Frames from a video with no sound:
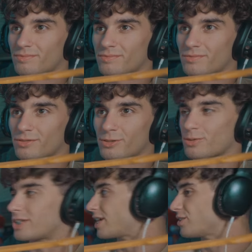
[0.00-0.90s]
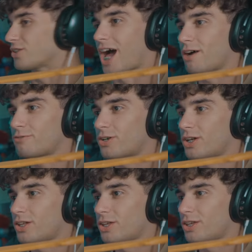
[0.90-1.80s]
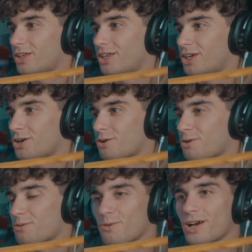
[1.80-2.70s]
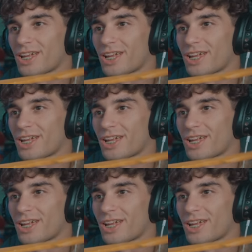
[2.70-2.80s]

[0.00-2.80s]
Wait, that laugh? Wait,